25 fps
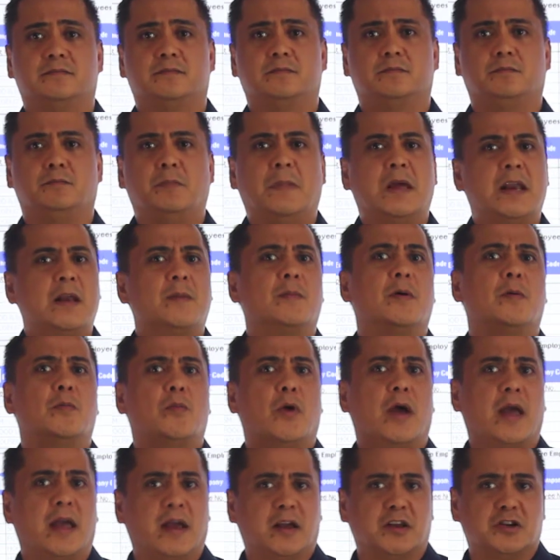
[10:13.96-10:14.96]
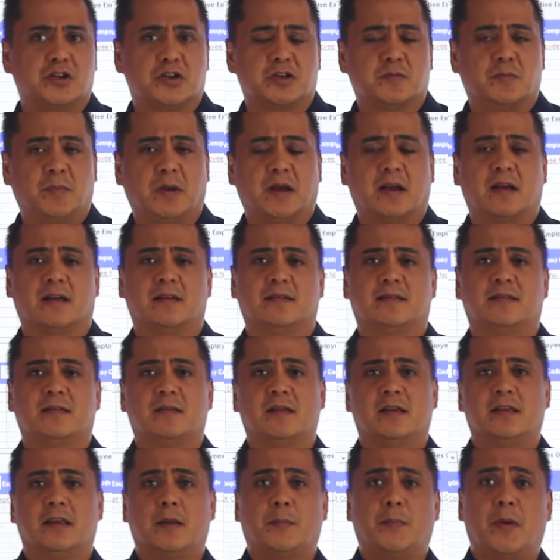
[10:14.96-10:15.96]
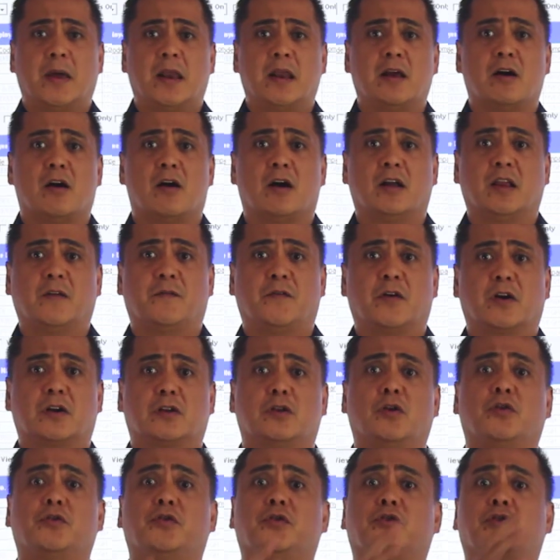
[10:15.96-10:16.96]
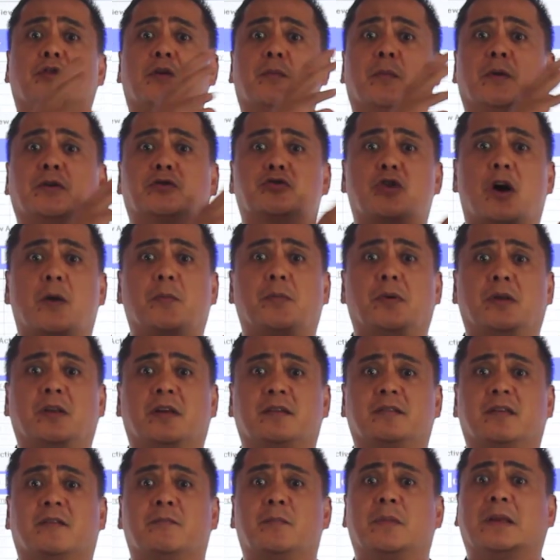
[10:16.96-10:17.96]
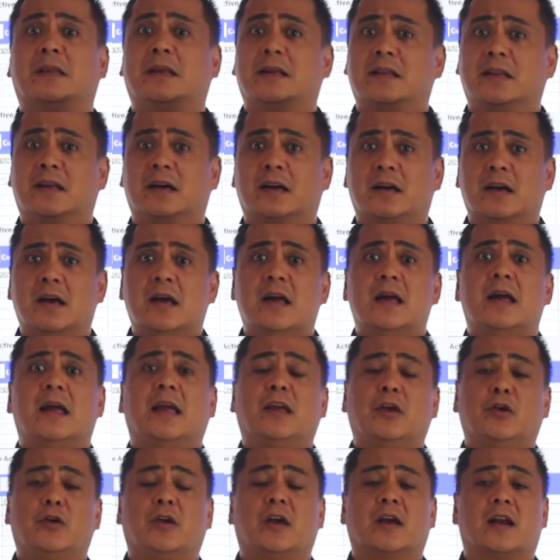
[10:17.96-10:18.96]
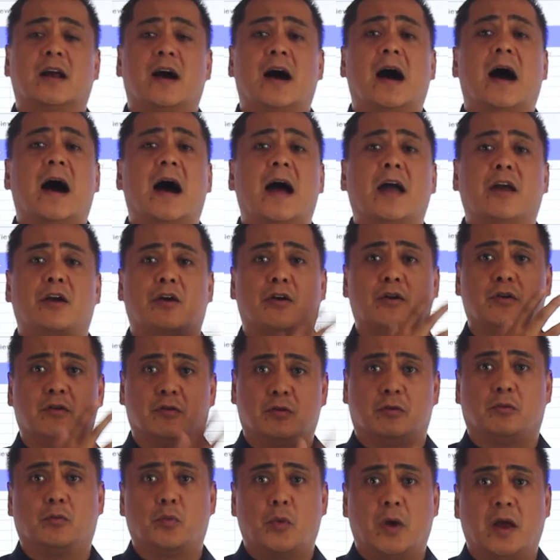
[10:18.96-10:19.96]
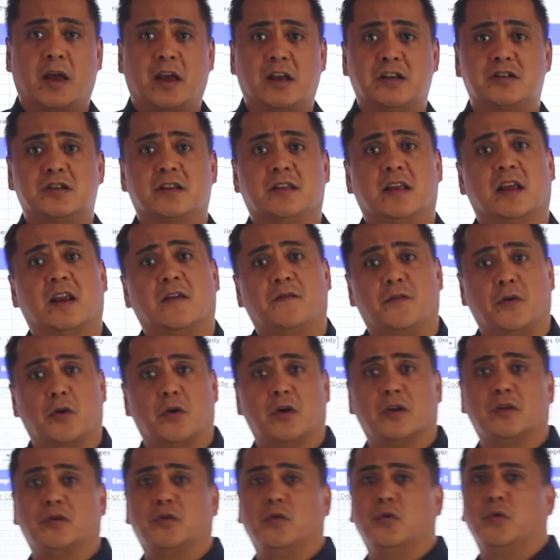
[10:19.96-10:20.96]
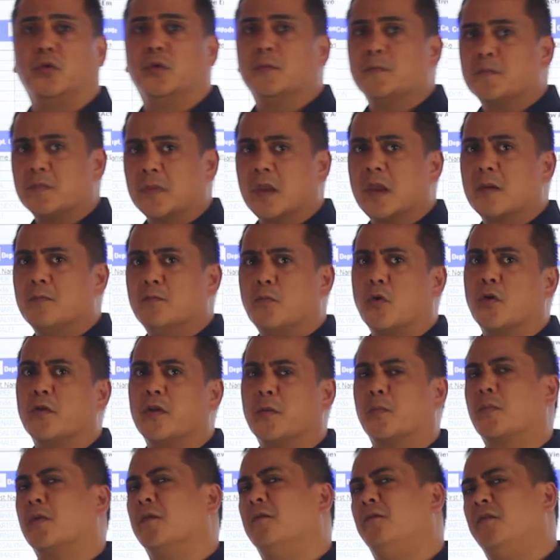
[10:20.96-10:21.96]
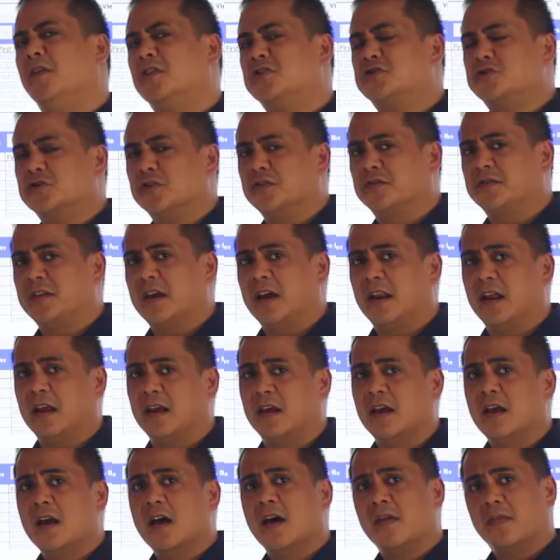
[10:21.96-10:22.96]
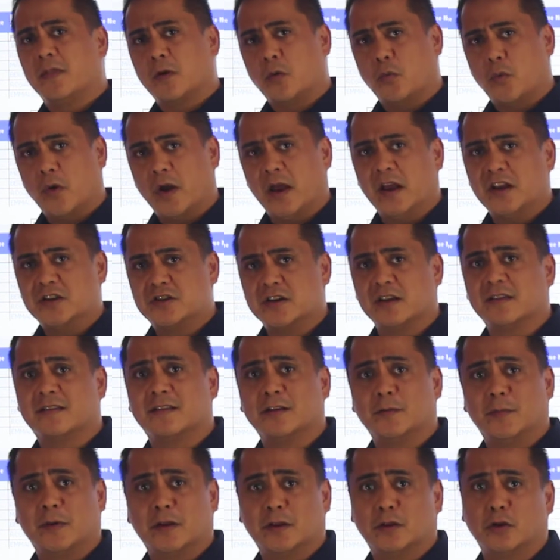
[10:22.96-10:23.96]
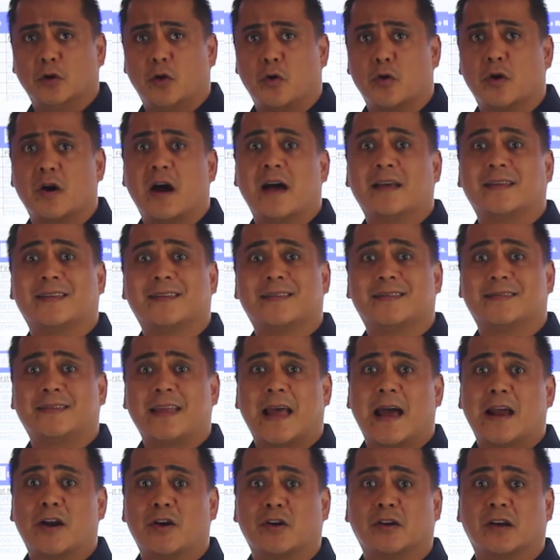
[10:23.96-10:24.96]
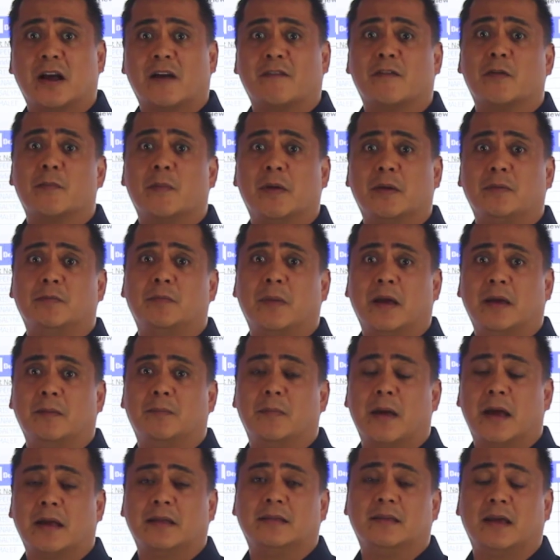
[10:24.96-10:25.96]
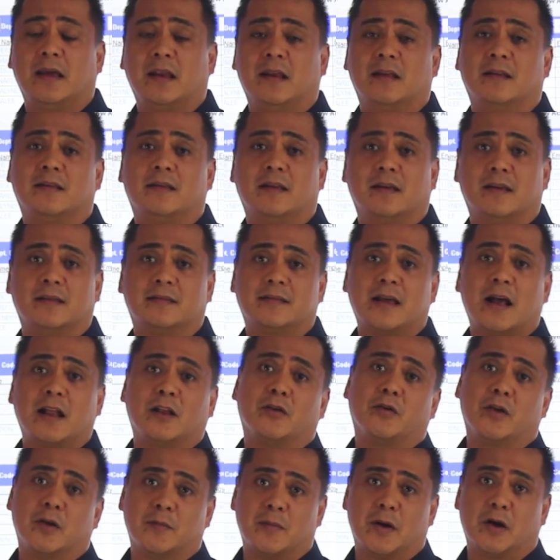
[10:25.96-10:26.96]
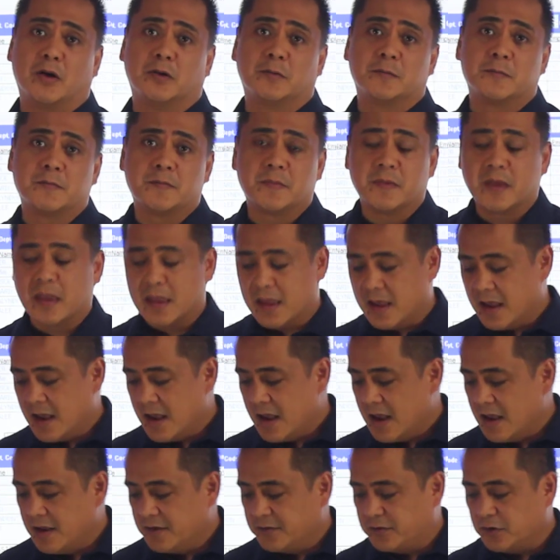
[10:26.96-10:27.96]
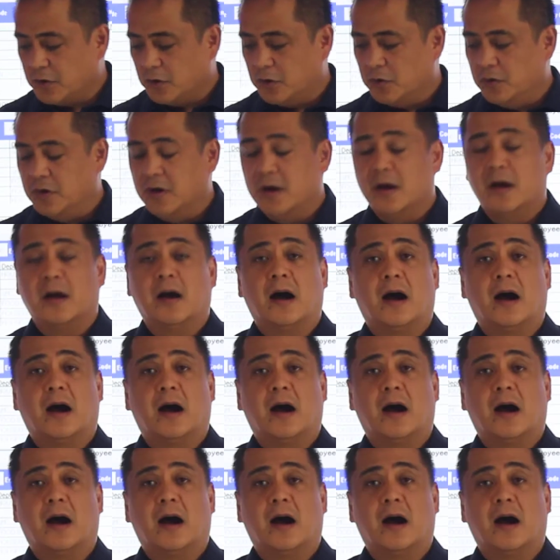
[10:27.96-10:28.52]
minimum wage, because depending on if you're closer to the metropolis of Manila, you get a higher wage than if you're into more the provincial setting. The wage is a little bit lower as a standard government mandated salary amount. So